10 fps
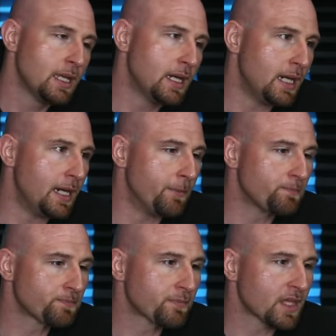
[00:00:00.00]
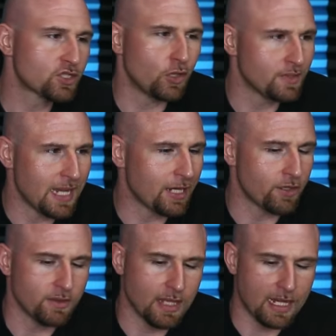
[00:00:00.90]
So not a
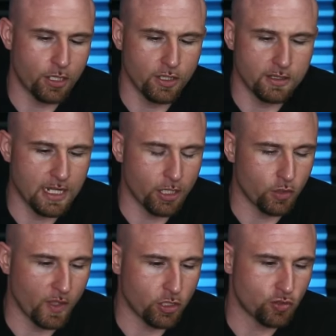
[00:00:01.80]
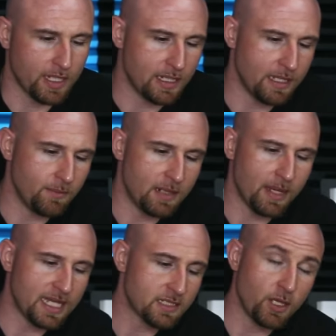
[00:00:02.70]
good way to trade in
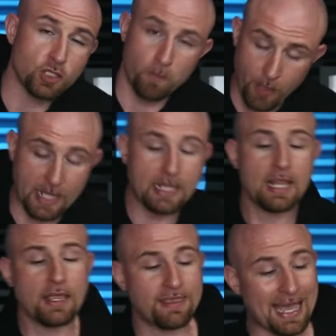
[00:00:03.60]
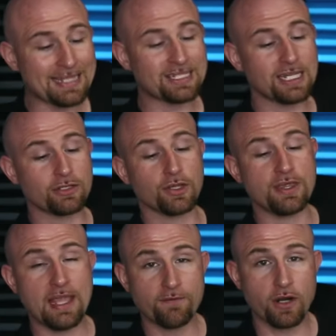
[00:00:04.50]
my estimation. But that signal
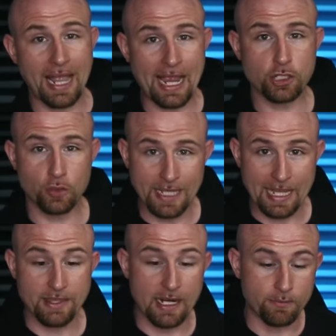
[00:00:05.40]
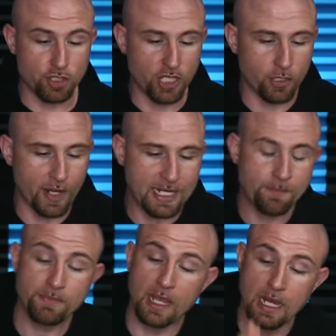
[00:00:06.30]
never actually ended up
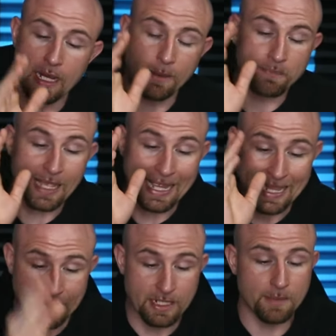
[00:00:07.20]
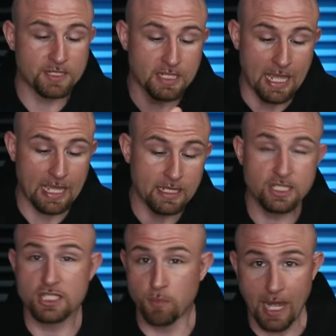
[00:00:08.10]
generating. I ended up staying
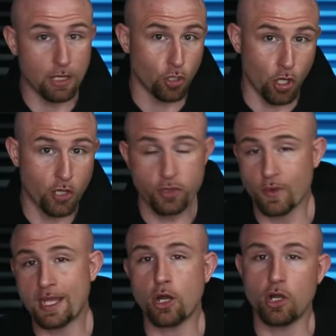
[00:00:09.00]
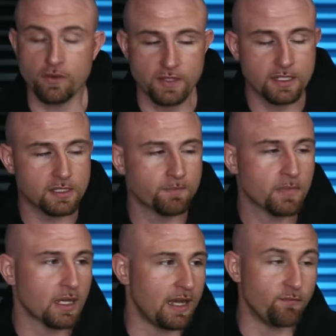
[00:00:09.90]
spot long throughout all of this.
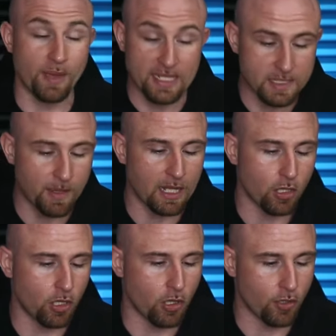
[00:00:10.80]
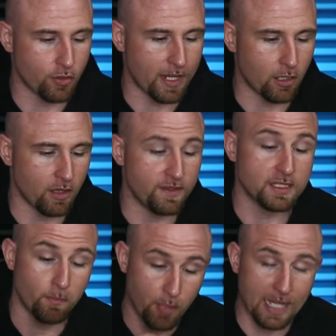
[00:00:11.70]
I've been spot long throughout all of
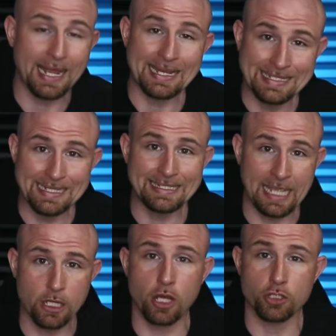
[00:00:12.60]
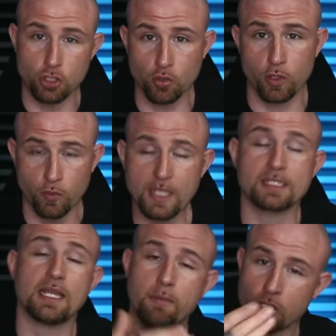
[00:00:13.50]
this, but I did take on short
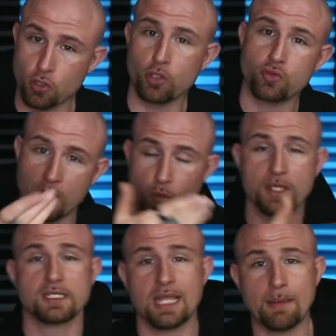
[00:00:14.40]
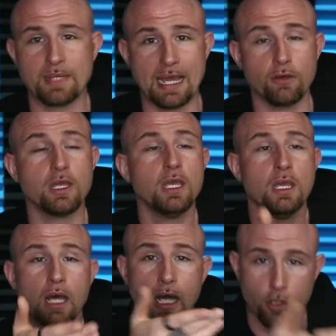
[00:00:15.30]
risk. Now, my short trade was stopped out
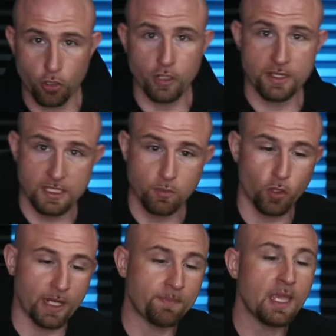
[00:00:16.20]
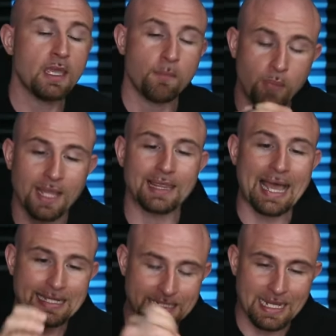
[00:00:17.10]
early this morning, but
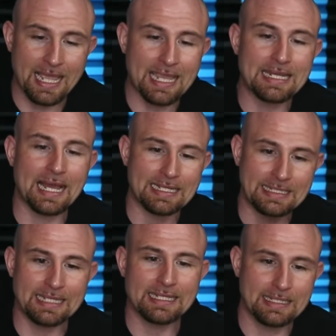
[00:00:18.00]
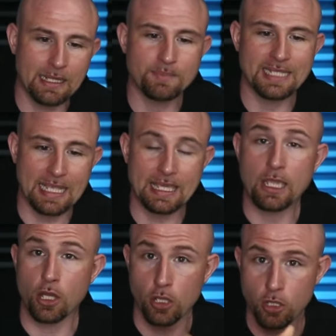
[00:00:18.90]
last night I didn't end up
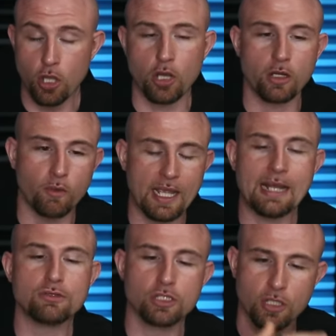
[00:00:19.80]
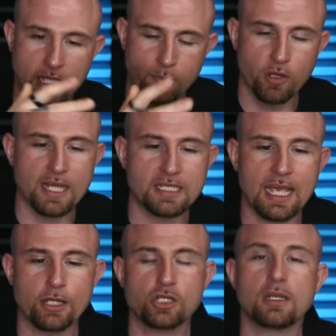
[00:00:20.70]
taking a long, right? I was looking at price
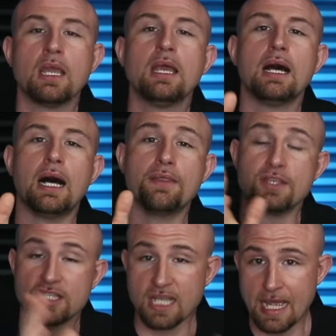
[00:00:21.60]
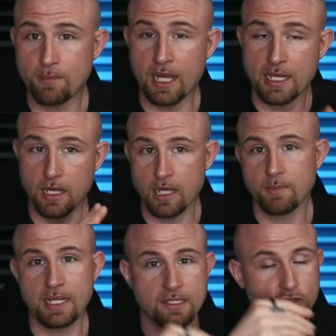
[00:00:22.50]
action, the Cybot
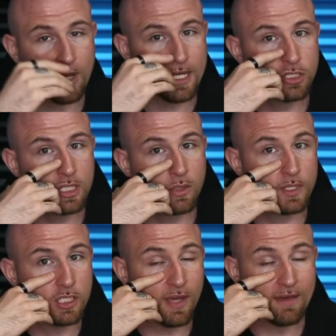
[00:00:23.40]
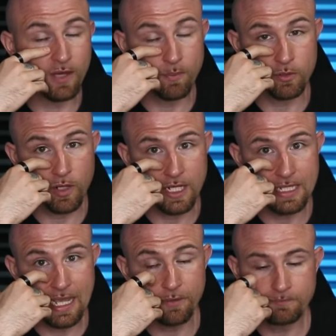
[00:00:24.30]
automated strategy that we do have up and running
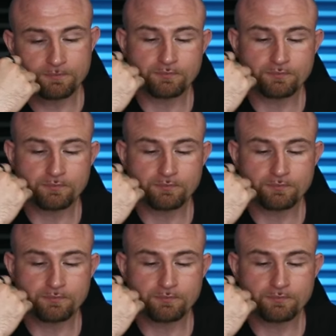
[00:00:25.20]
now.